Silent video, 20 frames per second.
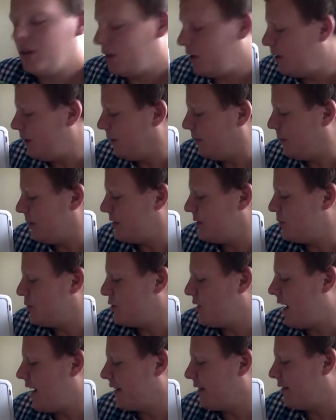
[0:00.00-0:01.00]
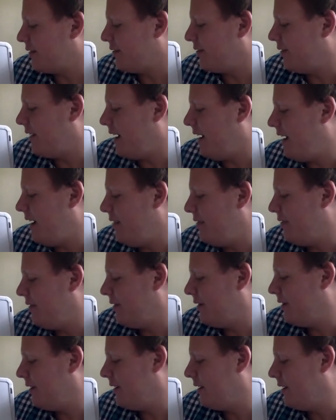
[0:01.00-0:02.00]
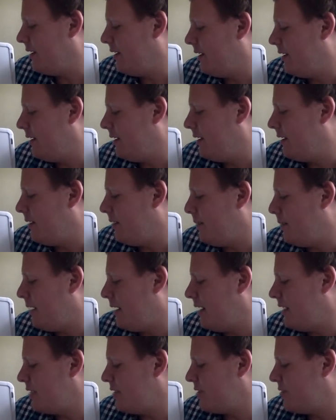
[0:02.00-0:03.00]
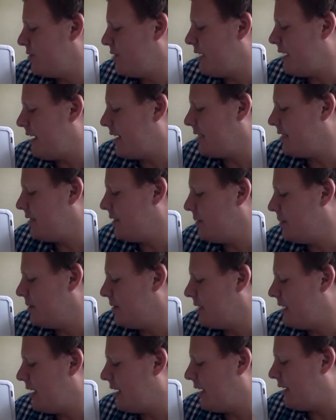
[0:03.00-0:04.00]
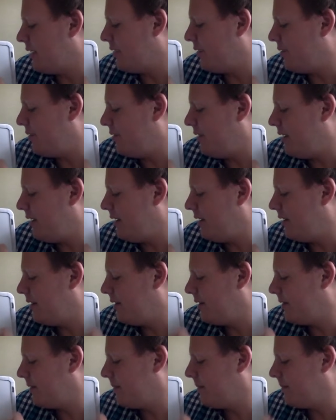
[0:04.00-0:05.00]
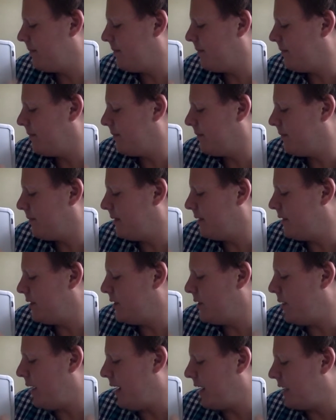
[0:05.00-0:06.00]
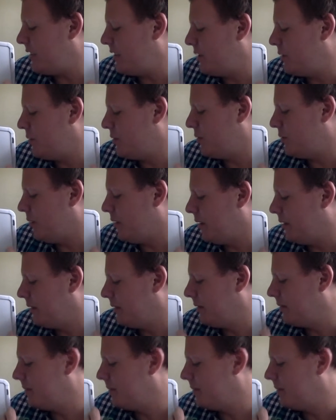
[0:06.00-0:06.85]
Good, then we subtract the 5. Minus 3x equals negative 3. So x equals 1.